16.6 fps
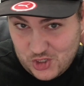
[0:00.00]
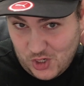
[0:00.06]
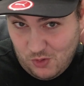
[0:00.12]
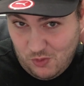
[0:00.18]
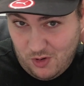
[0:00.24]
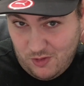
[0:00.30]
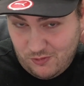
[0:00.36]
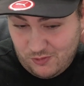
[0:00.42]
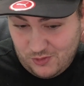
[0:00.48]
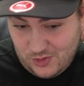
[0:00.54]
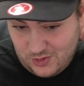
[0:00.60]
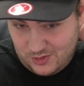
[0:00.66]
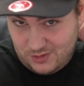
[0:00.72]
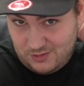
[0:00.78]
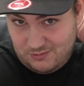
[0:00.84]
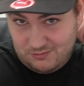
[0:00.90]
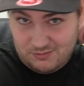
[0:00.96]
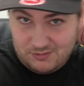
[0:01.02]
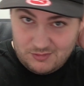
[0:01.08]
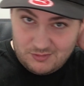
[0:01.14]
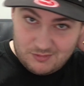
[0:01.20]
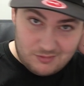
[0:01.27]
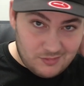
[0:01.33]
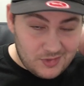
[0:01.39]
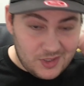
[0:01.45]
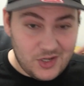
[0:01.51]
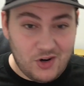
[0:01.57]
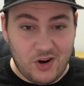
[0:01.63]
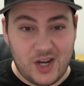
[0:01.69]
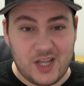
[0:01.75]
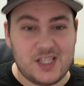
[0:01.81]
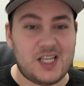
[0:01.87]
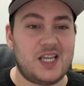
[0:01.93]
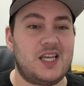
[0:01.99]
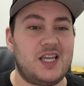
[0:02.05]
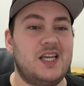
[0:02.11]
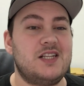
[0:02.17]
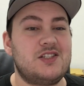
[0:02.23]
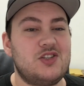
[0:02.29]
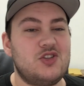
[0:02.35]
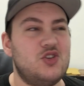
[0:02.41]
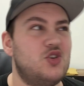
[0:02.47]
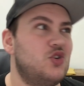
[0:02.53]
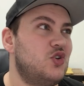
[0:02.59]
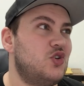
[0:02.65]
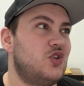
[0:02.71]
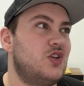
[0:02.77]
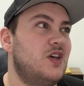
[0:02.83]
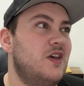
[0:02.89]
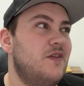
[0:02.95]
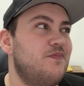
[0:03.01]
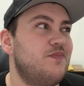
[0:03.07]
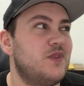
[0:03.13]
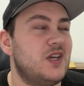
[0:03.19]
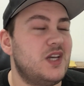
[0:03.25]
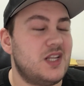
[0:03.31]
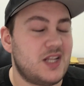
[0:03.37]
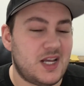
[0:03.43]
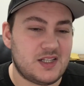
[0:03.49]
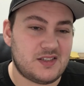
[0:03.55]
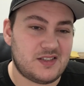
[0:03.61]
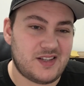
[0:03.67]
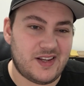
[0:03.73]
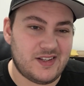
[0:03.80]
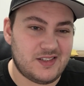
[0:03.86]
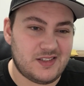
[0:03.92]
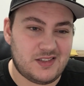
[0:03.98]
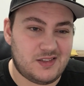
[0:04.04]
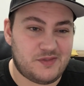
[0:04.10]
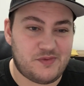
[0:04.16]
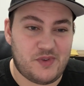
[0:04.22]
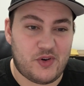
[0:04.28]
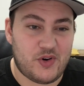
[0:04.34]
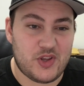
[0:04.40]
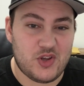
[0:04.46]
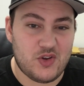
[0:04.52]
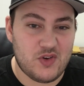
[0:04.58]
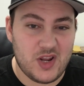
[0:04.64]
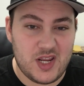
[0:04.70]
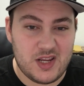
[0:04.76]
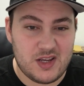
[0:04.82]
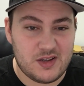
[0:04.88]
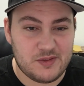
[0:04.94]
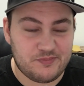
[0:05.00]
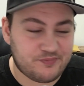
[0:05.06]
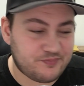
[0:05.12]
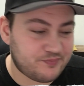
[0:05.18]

off, look, I think it's good in that sense, very unique.